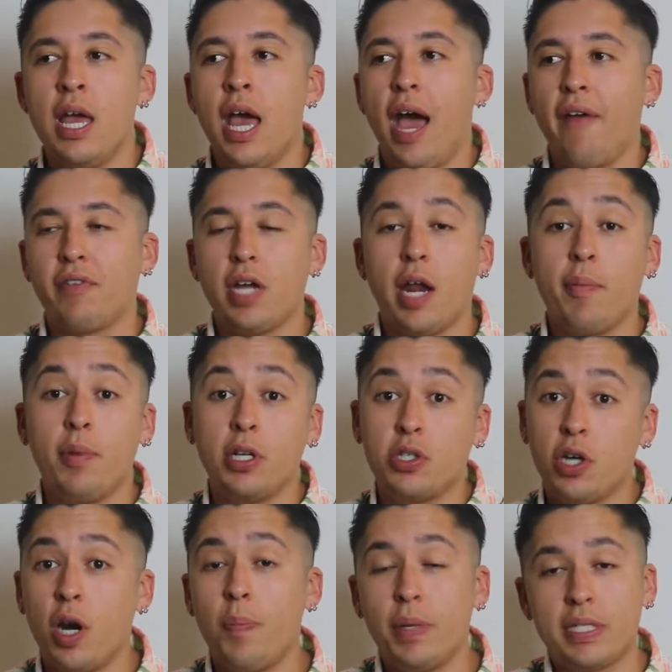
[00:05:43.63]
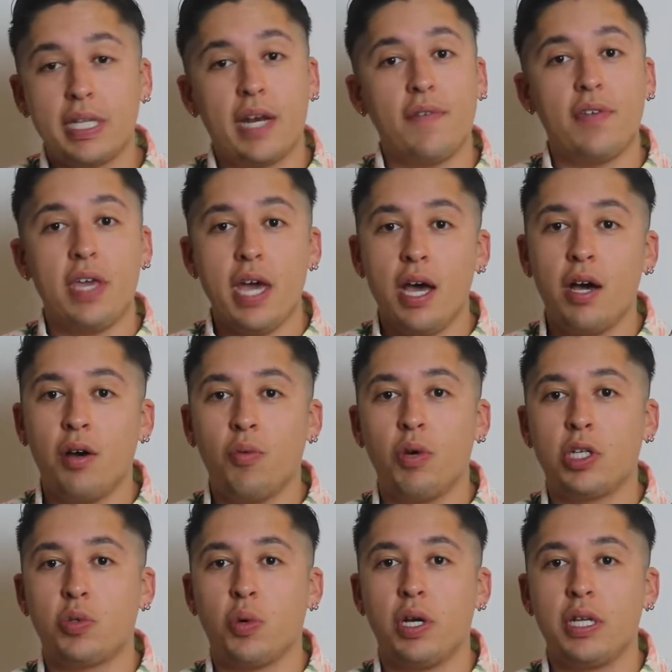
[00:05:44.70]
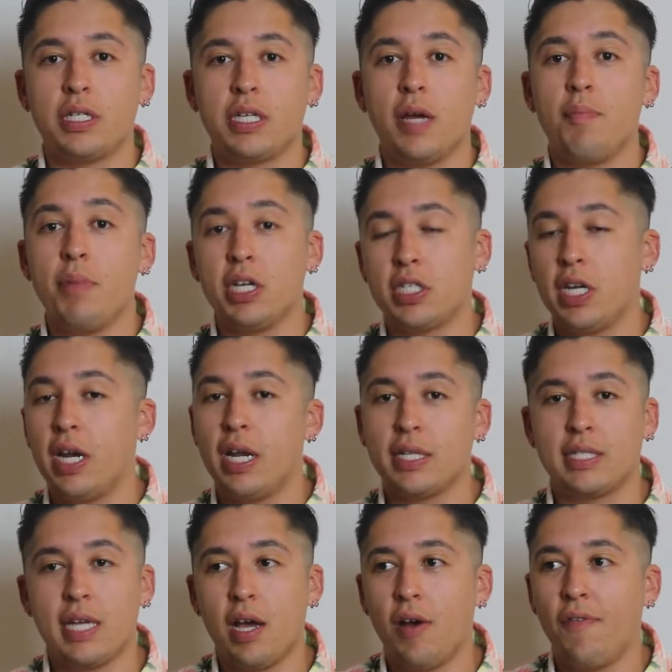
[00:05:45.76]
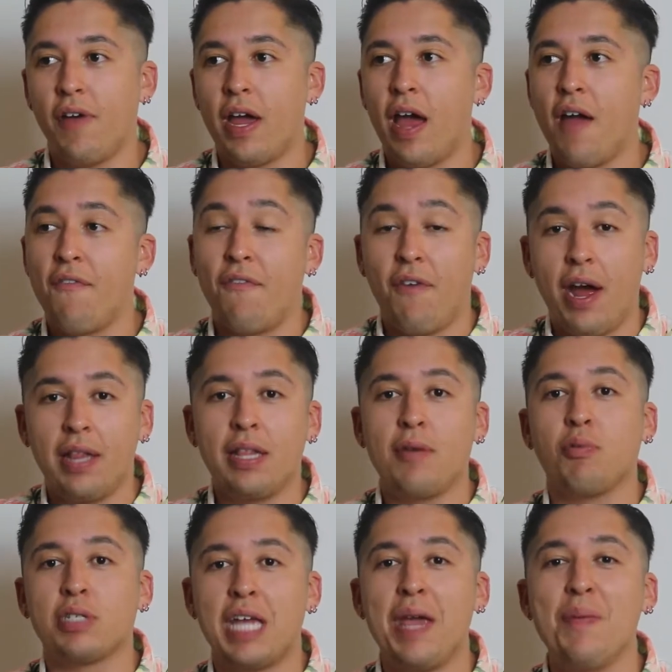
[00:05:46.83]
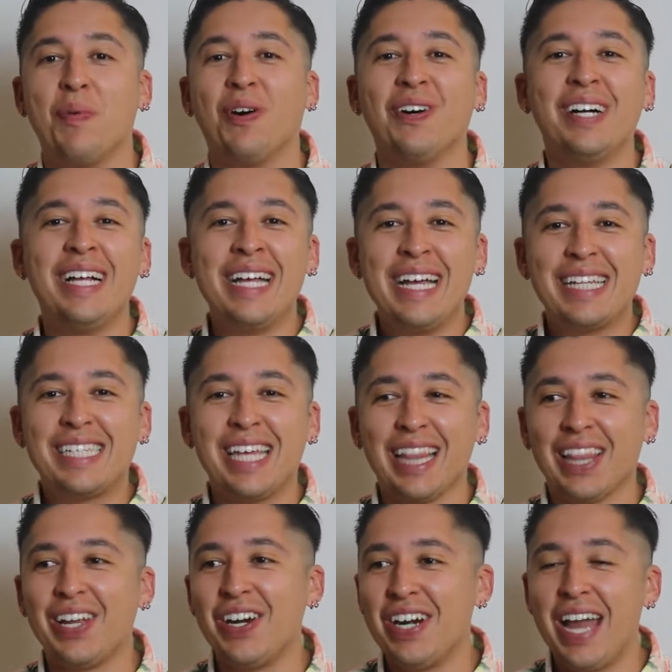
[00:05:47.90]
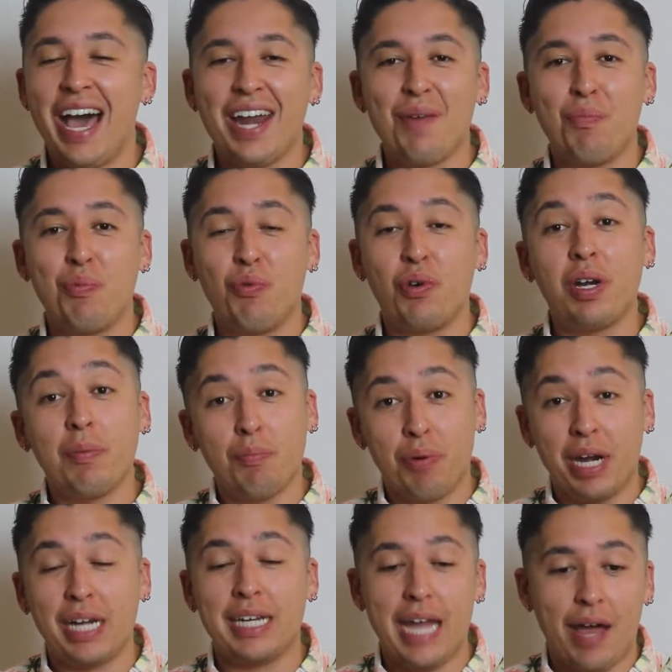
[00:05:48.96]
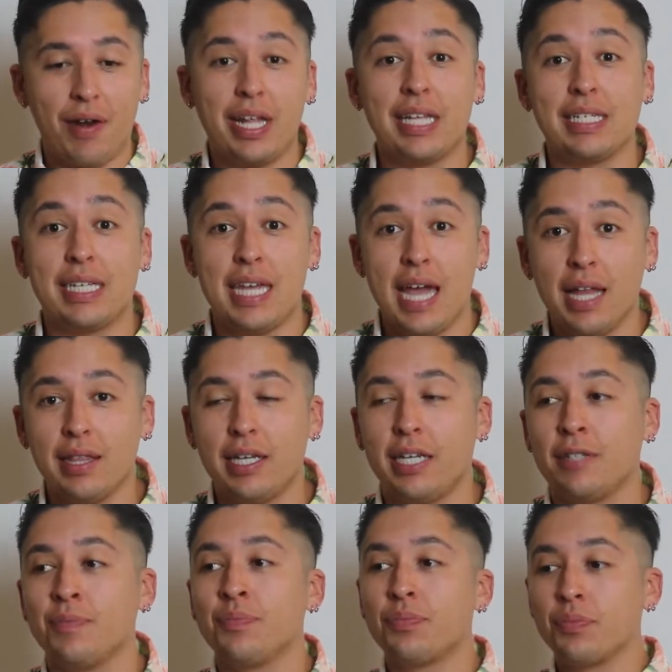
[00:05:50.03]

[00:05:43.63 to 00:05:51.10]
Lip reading: I've taught him to chirp instead of yell, which was a mission in itself. I finally was able to learn how to bring down his yelling.